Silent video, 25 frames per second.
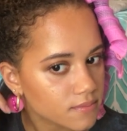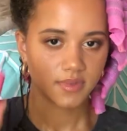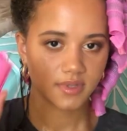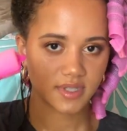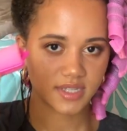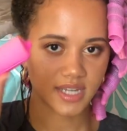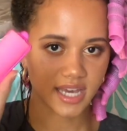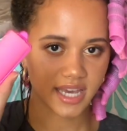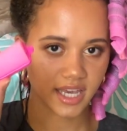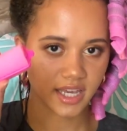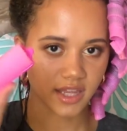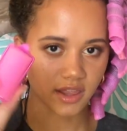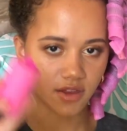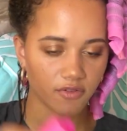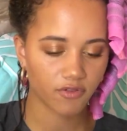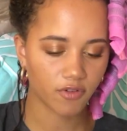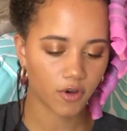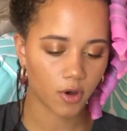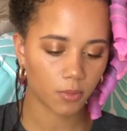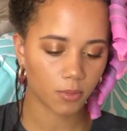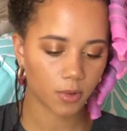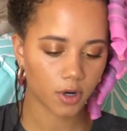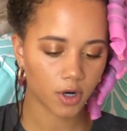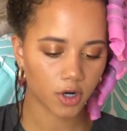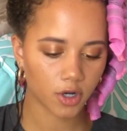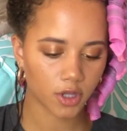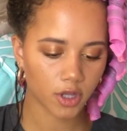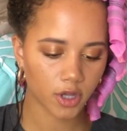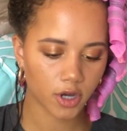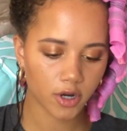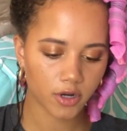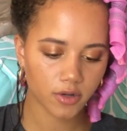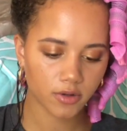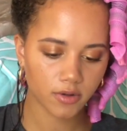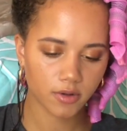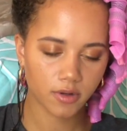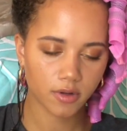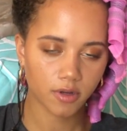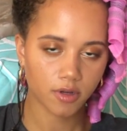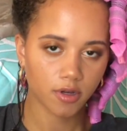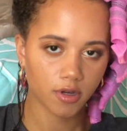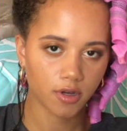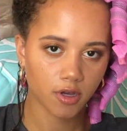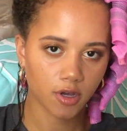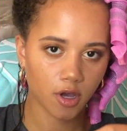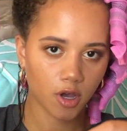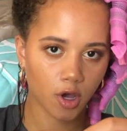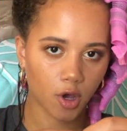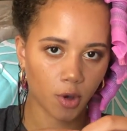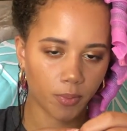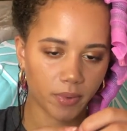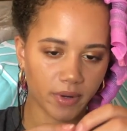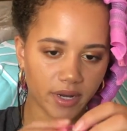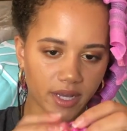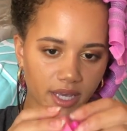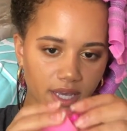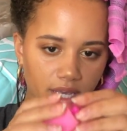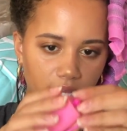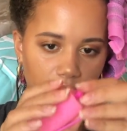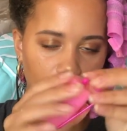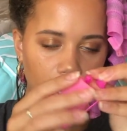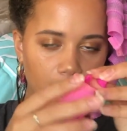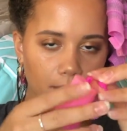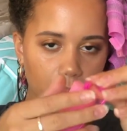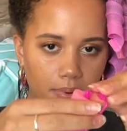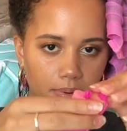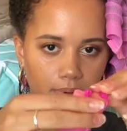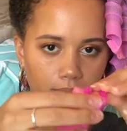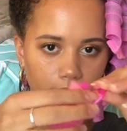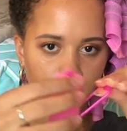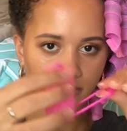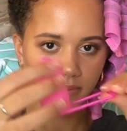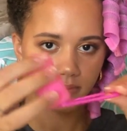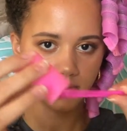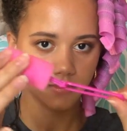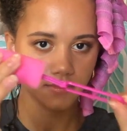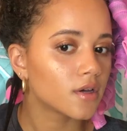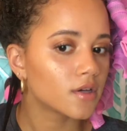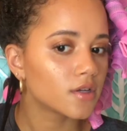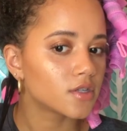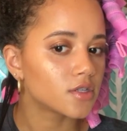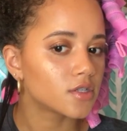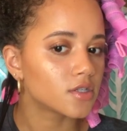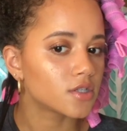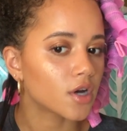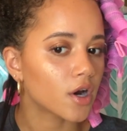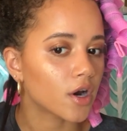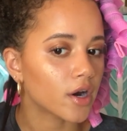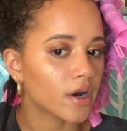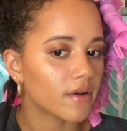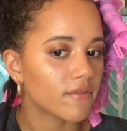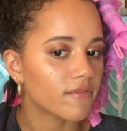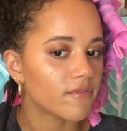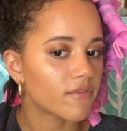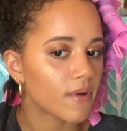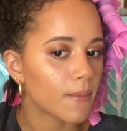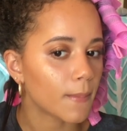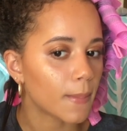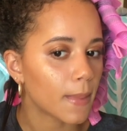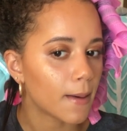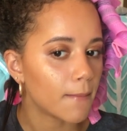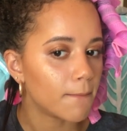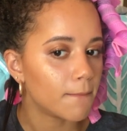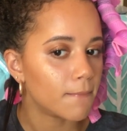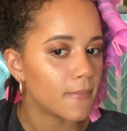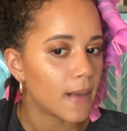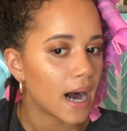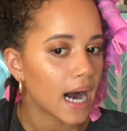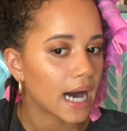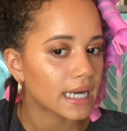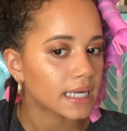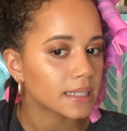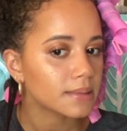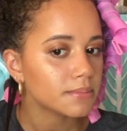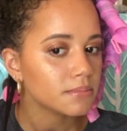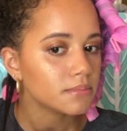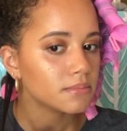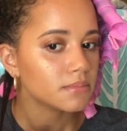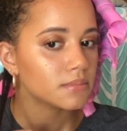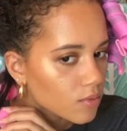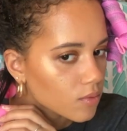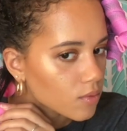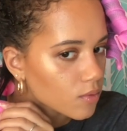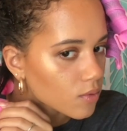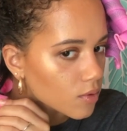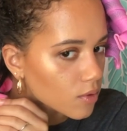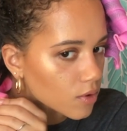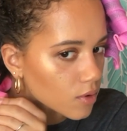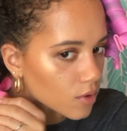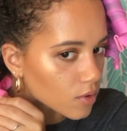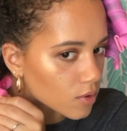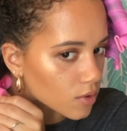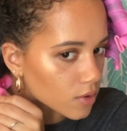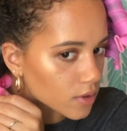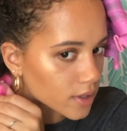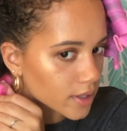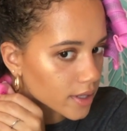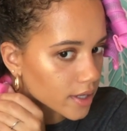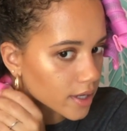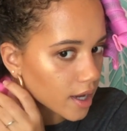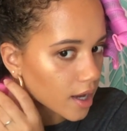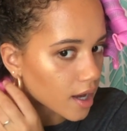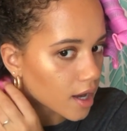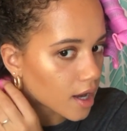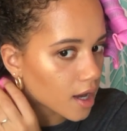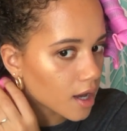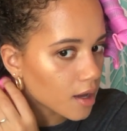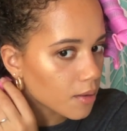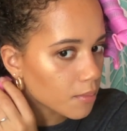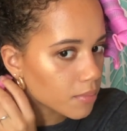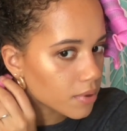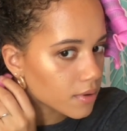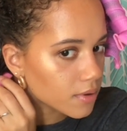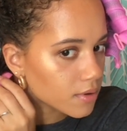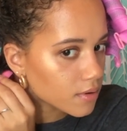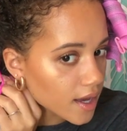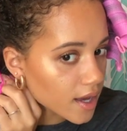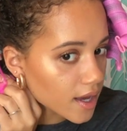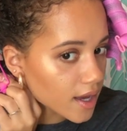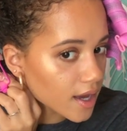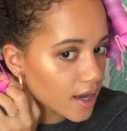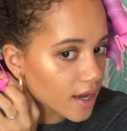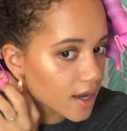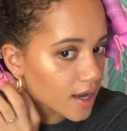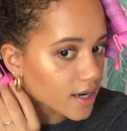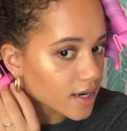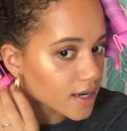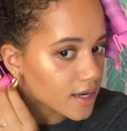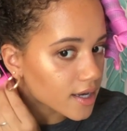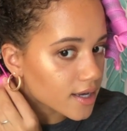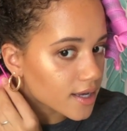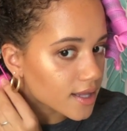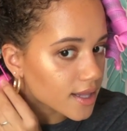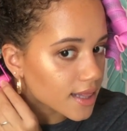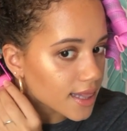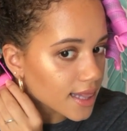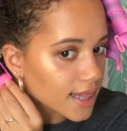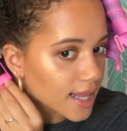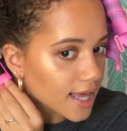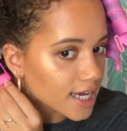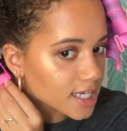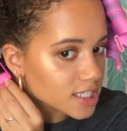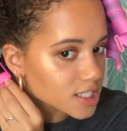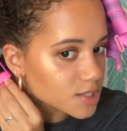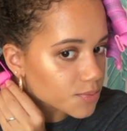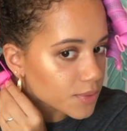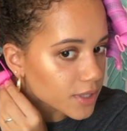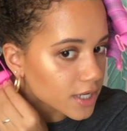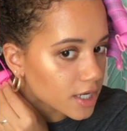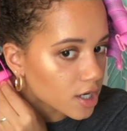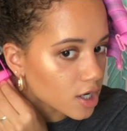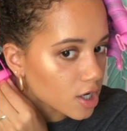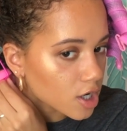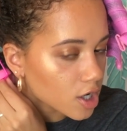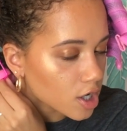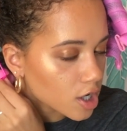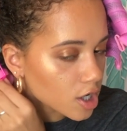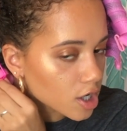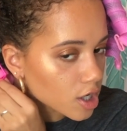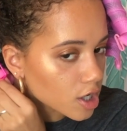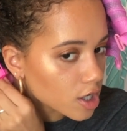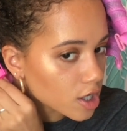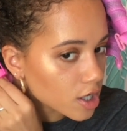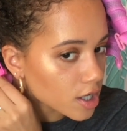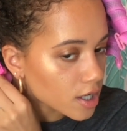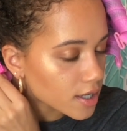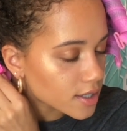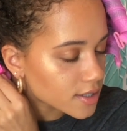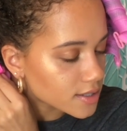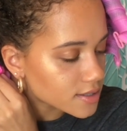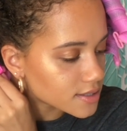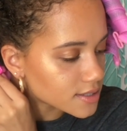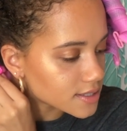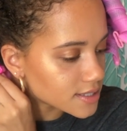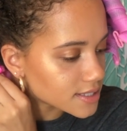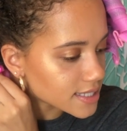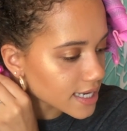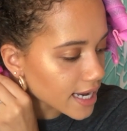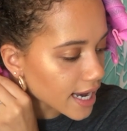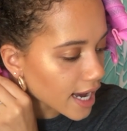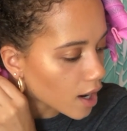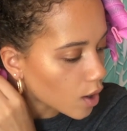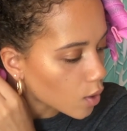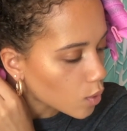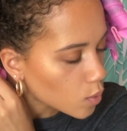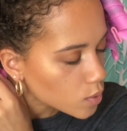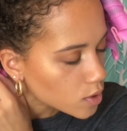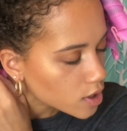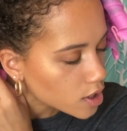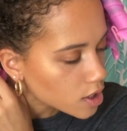Taking the foam curler, opening it up, starting from the bottom, rolling up and clasping her down.